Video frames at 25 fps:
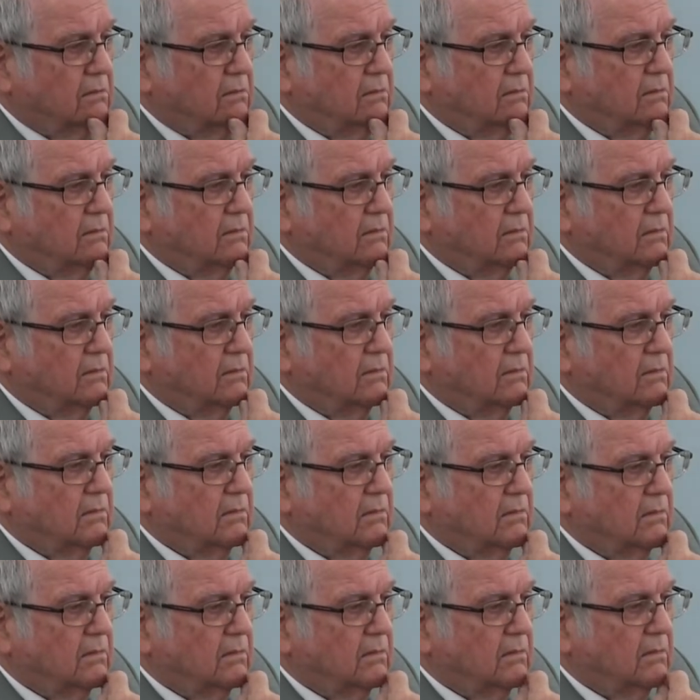
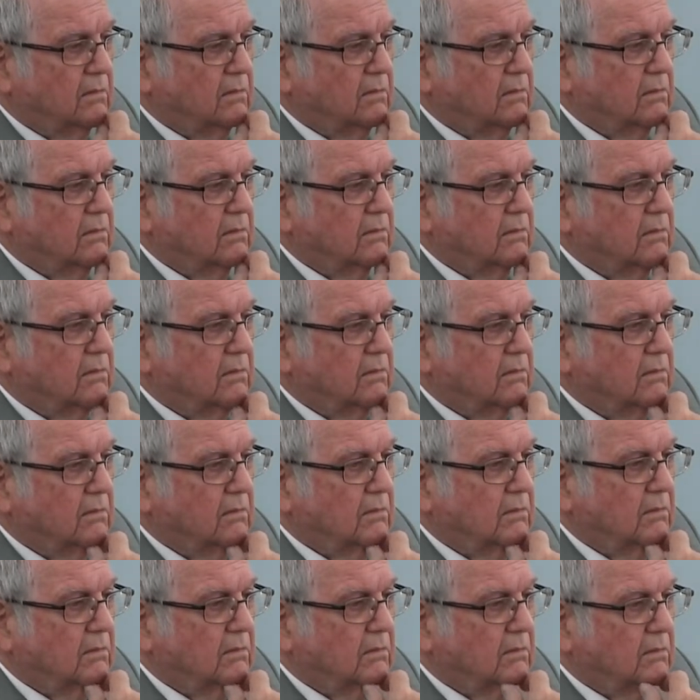
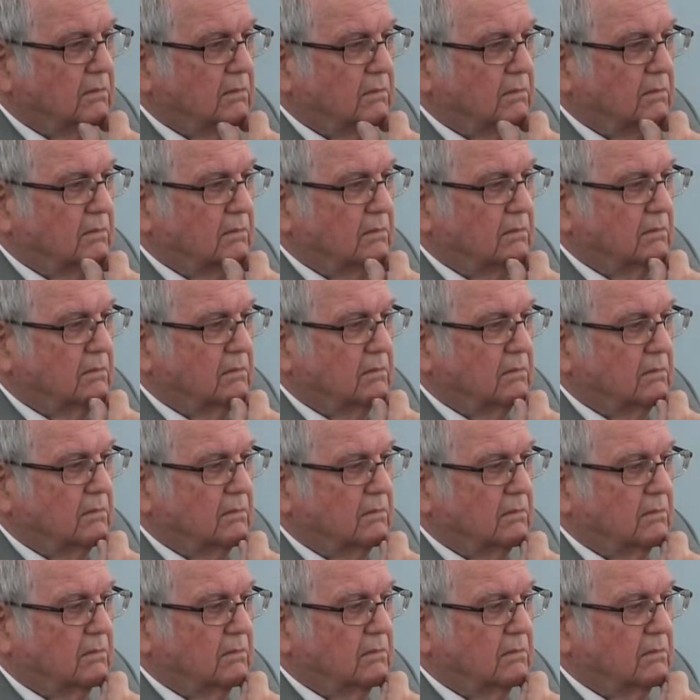(no one is talking)